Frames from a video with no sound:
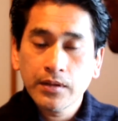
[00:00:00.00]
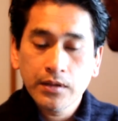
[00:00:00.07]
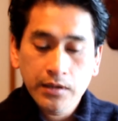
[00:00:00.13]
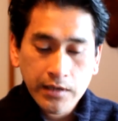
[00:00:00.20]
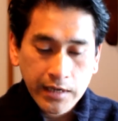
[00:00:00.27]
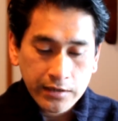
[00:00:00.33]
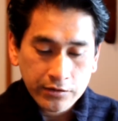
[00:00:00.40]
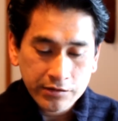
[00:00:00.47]

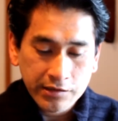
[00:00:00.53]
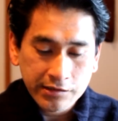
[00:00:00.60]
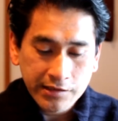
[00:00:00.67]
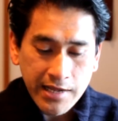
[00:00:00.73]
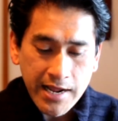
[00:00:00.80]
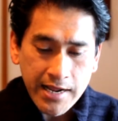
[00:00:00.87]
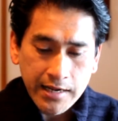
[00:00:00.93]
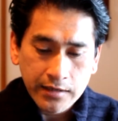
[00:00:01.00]
And there's a
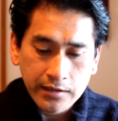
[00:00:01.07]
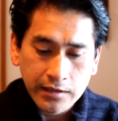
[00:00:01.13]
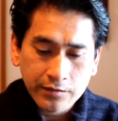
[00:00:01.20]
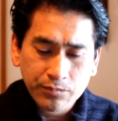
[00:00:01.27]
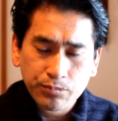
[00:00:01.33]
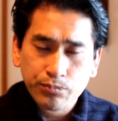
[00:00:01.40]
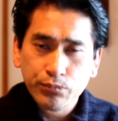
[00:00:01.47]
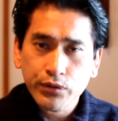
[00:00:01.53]
saying that's
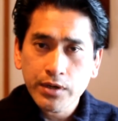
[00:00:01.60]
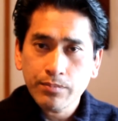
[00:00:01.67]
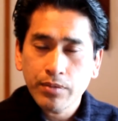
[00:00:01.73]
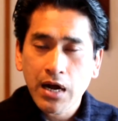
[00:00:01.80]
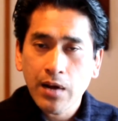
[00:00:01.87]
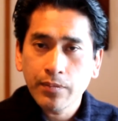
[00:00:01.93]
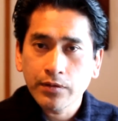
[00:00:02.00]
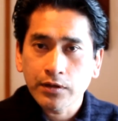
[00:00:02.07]
pretty
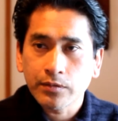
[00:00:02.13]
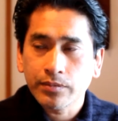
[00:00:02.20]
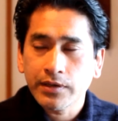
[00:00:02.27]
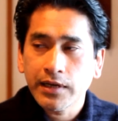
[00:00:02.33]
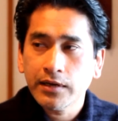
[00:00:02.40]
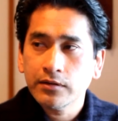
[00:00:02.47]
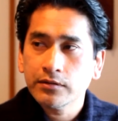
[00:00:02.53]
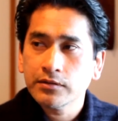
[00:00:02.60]
popular, but
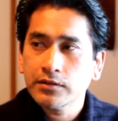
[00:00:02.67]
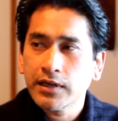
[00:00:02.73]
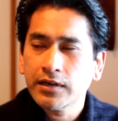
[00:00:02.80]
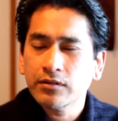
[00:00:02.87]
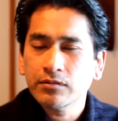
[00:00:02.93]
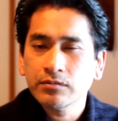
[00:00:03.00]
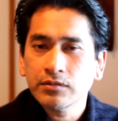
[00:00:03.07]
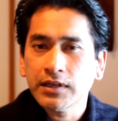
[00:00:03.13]
I
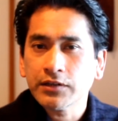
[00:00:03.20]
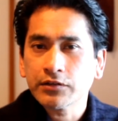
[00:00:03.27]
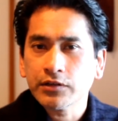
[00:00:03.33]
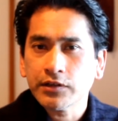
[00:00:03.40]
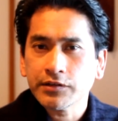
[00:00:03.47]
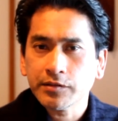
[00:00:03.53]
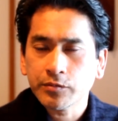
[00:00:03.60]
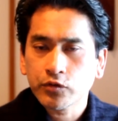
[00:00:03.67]
don't
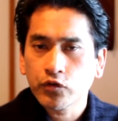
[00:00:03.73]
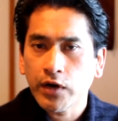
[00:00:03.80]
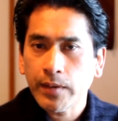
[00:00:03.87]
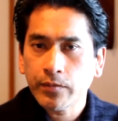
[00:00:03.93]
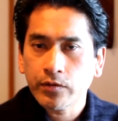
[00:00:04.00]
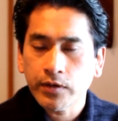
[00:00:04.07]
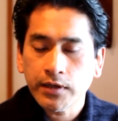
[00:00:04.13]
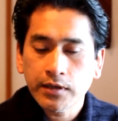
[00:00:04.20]
necessarily subscribe
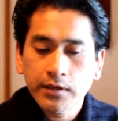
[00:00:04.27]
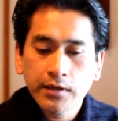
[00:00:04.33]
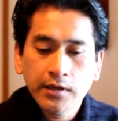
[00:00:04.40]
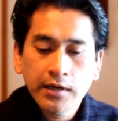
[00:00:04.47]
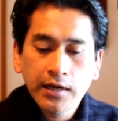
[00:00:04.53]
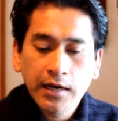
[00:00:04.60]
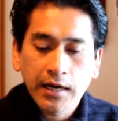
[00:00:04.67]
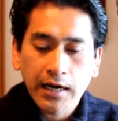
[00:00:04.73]
to it.
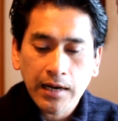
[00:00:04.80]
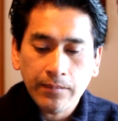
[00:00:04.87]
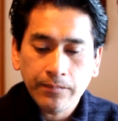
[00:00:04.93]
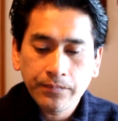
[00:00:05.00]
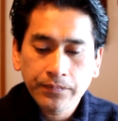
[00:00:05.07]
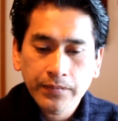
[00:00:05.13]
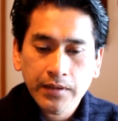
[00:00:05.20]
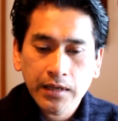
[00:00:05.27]

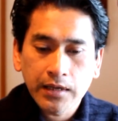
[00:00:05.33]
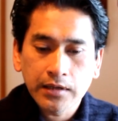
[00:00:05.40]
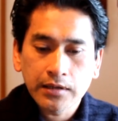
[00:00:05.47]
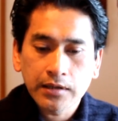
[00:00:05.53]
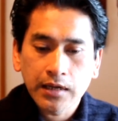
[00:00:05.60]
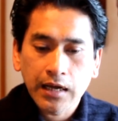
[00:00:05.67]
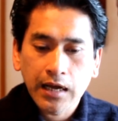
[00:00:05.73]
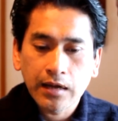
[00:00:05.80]

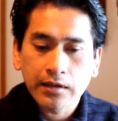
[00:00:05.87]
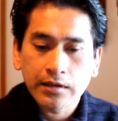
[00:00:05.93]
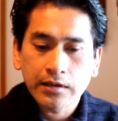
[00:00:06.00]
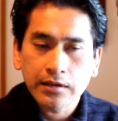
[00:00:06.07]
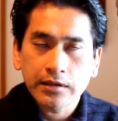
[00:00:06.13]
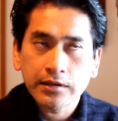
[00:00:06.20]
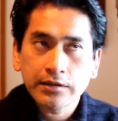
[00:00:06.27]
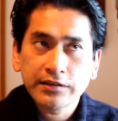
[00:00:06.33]

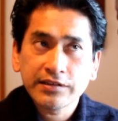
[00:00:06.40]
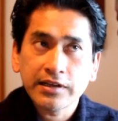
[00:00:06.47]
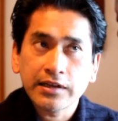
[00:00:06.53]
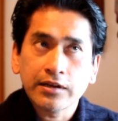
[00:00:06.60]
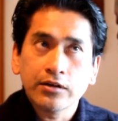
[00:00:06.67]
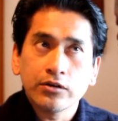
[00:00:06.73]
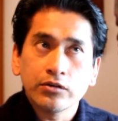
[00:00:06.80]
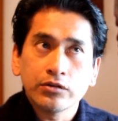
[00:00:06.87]
It
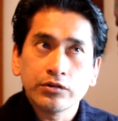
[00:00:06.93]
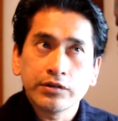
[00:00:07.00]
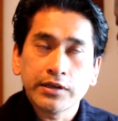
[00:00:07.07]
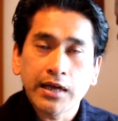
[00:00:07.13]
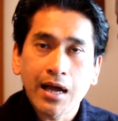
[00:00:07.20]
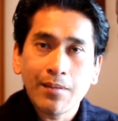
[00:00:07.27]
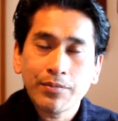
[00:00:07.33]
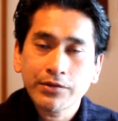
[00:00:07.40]
goes, the
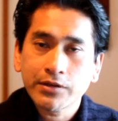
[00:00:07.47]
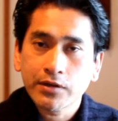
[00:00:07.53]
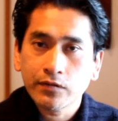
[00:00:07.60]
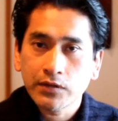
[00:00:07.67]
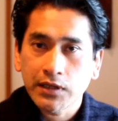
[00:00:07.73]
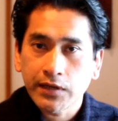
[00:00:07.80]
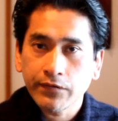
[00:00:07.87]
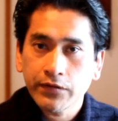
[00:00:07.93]
opposite of
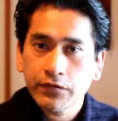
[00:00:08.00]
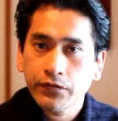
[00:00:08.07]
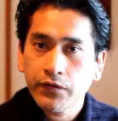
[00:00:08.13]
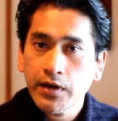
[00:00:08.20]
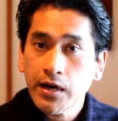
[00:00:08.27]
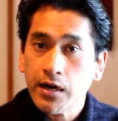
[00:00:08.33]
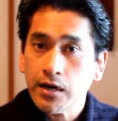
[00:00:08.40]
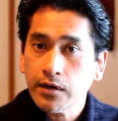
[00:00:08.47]
love is
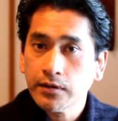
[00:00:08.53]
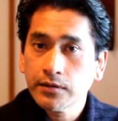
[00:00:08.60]
fear.